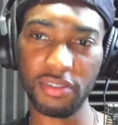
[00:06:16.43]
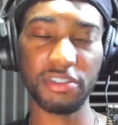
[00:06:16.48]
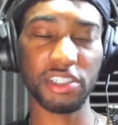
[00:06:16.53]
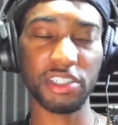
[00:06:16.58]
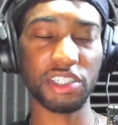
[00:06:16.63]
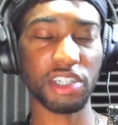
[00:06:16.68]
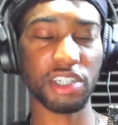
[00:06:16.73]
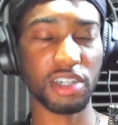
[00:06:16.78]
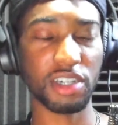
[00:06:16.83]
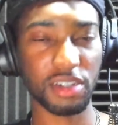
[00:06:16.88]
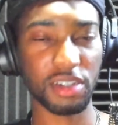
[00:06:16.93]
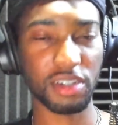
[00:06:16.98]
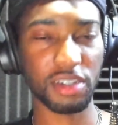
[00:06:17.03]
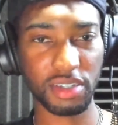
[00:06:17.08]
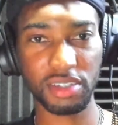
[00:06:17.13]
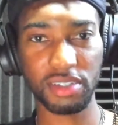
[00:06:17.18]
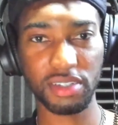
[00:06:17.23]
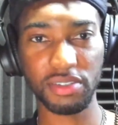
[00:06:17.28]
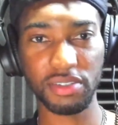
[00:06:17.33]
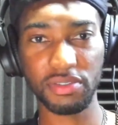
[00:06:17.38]
for sure.
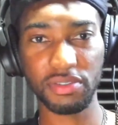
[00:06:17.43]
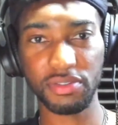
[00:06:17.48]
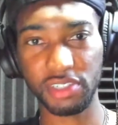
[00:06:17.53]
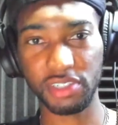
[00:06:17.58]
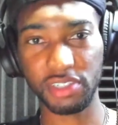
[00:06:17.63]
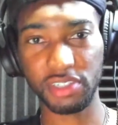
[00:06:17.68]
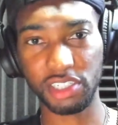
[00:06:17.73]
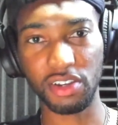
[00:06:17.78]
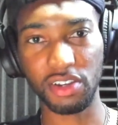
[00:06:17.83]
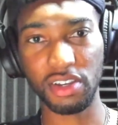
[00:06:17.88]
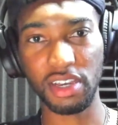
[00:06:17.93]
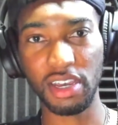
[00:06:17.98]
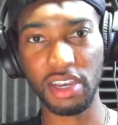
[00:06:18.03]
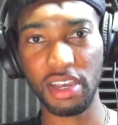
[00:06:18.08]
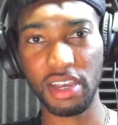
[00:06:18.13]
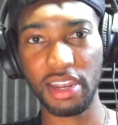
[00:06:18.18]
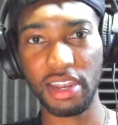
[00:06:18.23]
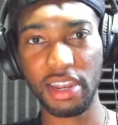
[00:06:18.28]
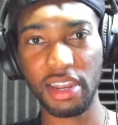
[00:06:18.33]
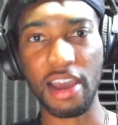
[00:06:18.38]
For sure.
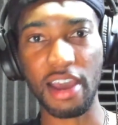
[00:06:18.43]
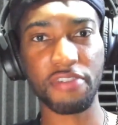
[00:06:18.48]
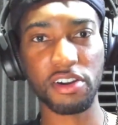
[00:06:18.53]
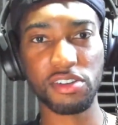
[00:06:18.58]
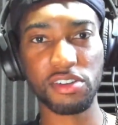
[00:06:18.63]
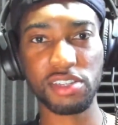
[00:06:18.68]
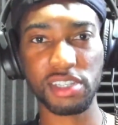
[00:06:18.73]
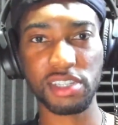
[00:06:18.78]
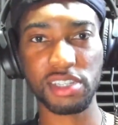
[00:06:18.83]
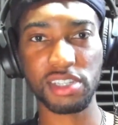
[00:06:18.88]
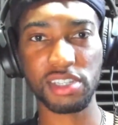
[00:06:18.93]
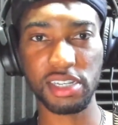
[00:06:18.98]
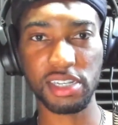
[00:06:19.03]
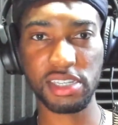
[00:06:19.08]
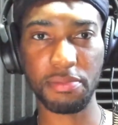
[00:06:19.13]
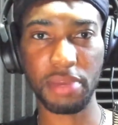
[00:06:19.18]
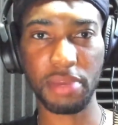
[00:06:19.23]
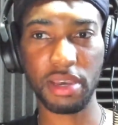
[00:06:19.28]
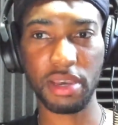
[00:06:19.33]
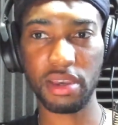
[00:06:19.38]
Now, first
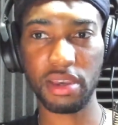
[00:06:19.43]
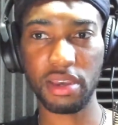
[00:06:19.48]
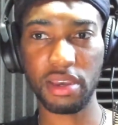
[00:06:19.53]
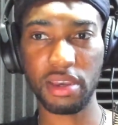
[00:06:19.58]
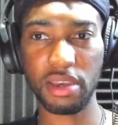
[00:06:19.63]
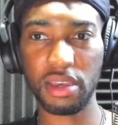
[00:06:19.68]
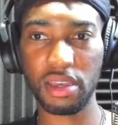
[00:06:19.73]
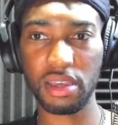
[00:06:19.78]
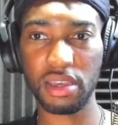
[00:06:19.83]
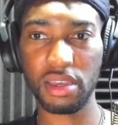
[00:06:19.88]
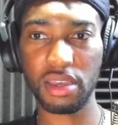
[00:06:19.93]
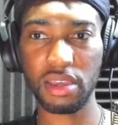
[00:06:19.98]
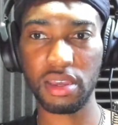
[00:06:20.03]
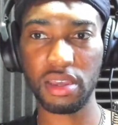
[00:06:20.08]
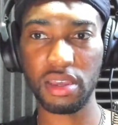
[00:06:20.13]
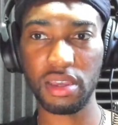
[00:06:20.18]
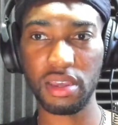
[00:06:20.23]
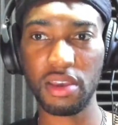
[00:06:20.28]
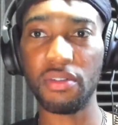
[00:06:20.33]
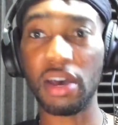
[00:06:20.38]
listen,
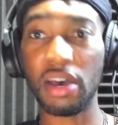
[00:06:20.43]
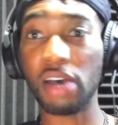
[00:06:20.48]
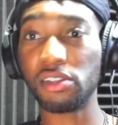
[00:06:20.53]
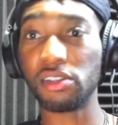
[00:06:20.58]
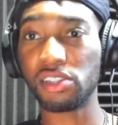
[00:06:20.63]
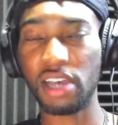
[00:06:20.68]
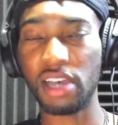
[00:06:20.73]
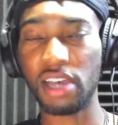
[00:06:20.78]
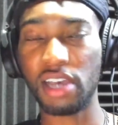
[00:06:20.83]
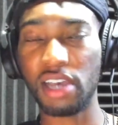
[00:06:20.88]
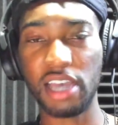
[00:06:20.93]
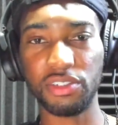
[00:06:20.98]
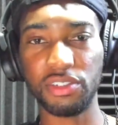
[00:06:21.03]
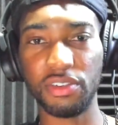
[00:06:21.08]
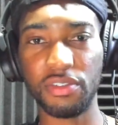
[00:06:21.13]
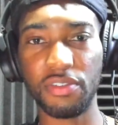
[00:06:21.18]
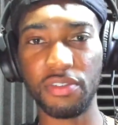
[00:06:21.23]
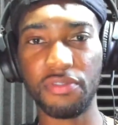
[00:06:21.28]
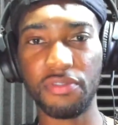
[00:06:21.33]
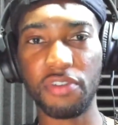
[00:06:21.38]
I was gonna ask you,
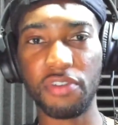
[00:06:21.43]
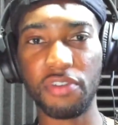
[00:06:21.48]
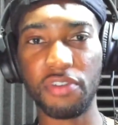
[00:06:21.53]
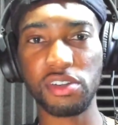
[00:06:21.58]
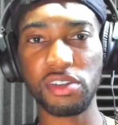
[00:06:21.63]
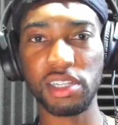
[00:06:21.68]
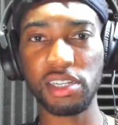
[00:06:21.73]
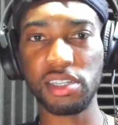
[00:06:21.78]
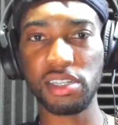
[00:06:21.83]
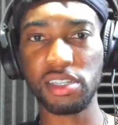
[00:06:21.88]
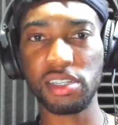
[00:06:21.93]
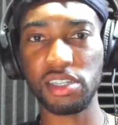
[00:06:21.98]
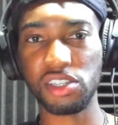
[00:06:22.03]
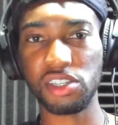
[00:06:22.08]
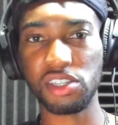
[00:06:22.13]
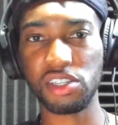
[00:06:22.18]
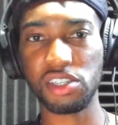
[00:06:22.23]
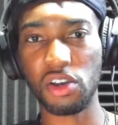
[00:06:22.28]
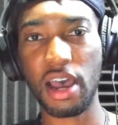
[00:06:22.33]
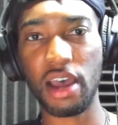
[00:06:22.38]
first listen,
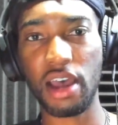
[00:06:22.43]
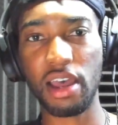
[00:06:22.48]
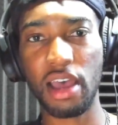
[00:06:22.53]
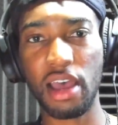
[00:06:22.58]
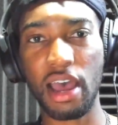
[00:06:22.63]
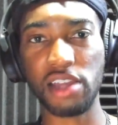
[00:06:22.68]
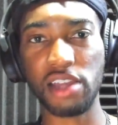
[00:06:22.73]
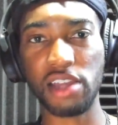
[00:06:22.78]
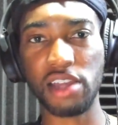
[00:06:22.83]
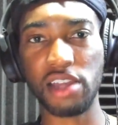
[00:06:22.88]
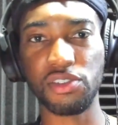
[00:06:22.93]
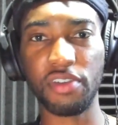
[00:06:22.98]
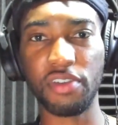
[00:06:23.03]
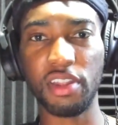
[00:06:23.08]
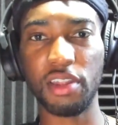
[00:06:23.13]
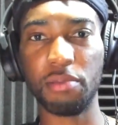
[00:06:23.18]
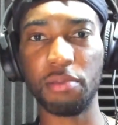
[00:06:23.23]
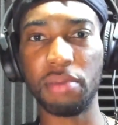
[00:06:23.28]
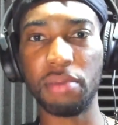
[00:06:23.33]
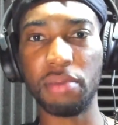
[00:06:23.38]
so how did you feel
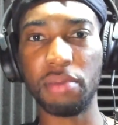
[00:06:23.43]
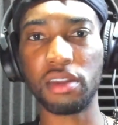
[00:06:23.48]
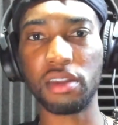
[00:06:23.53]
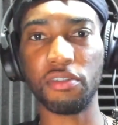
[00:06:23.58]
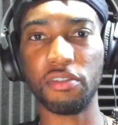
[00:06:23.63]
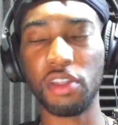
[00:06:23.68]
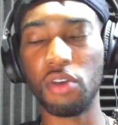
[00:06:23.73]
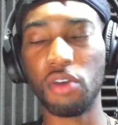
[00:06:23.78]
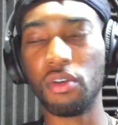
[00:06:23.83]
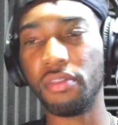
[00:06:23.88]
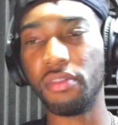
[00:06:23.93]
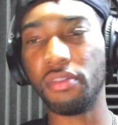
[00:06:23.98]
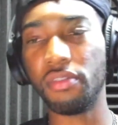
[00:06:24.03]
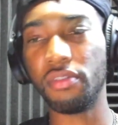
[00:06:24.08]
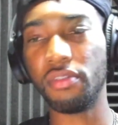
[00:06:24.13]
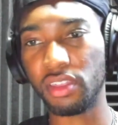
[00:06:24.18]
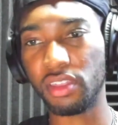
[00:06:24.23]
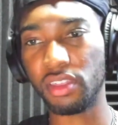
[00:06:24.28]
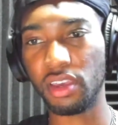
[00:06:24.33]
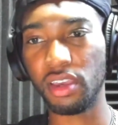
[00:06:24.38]
about the flow of
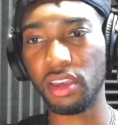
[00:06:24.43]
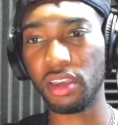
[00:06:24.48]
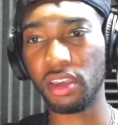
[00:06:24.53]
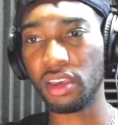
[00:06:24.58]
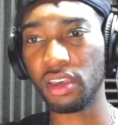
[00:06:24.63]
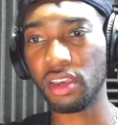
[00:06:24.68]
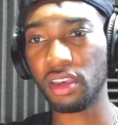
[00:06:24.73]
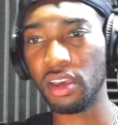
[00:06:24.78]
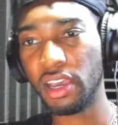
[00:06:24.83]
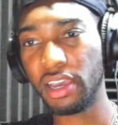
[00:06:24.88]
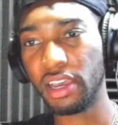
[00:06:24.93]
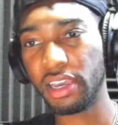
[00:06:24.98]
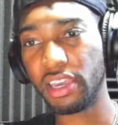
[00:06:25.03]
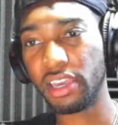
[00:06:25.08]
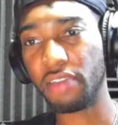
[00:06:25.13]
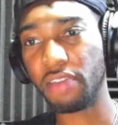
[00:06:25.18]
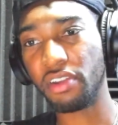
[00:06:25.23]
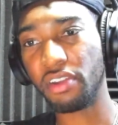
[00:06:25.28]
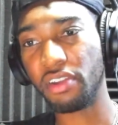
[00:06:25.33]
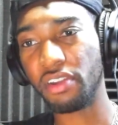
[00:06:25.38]
everything?
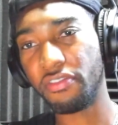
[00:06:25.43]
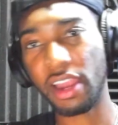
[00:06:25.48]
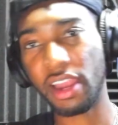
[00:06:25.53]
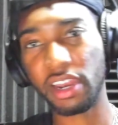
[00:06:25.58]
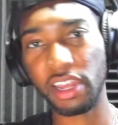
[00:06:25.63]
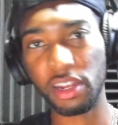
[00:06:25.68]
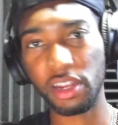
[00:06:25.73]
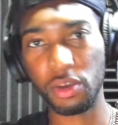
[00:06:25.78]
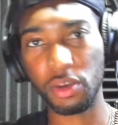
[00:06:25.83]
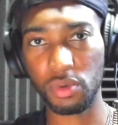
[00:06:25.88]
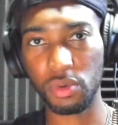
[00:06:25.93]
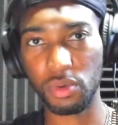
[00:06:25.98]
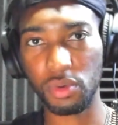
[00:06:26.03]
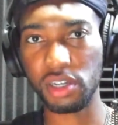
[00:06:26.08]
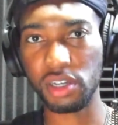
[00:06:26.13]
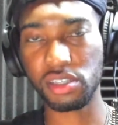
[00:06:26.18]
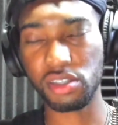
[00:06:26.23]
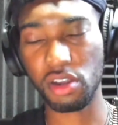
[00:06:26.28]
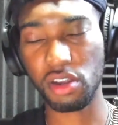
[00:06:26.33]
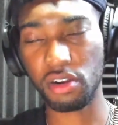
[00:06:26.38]
Given the fact that it
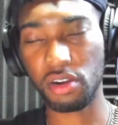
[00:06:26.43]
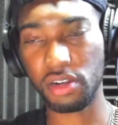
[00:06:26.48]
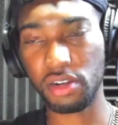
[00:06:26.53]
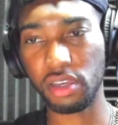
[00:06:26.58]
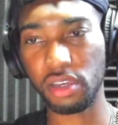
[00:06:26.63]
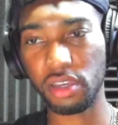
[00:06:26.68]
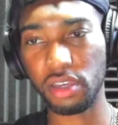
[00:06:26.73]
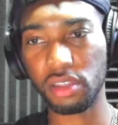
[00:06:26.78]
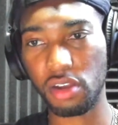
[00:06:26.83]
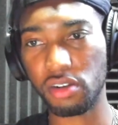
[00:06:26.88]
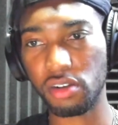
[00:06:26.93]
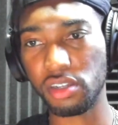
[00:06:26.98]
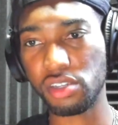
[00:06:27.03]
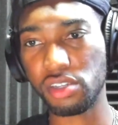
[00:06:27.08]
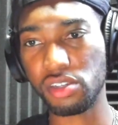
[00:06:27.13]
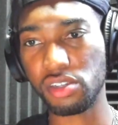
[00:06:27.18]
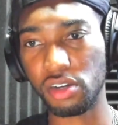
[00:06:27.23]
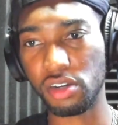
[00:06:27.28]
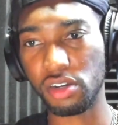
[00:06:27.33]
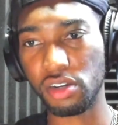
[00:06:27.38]
was 30
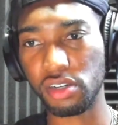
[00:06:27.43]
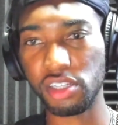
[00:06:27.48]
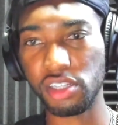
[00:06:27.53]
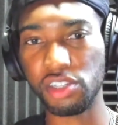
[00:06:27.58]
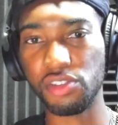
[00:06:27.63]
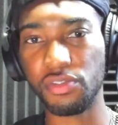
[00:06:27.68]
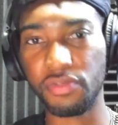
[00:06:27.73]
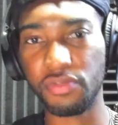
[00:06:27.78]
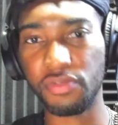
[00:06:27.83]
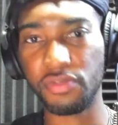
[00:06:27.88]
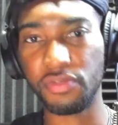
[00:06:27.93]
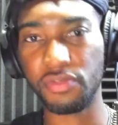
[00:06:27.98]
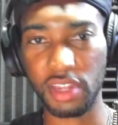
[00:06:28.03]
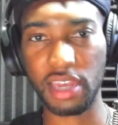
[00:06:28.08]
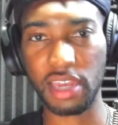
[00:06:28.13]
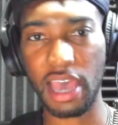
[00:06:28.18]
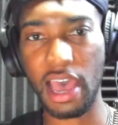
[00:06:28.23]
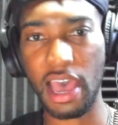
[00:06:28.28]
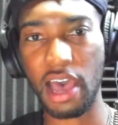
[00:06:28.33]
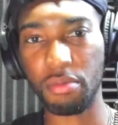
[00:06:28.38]
songs, did you feel like
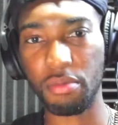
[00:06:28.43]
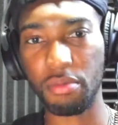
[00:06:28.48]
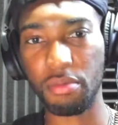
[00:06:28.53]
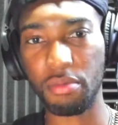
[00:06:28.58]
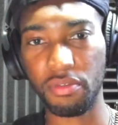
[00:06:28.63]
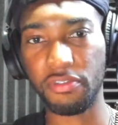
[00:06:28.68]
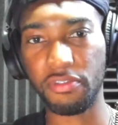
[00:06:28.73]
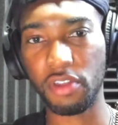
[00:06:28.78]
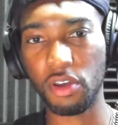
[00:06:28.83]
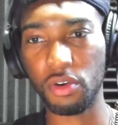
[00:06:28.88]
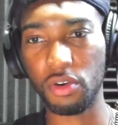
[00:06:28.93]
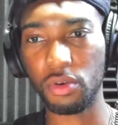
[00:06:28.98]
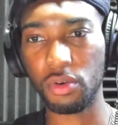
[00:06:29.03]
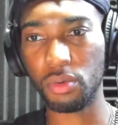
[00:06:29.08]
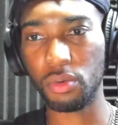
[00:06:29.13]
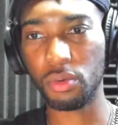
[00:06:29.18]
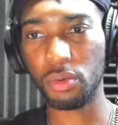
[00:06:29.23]
the album flowed?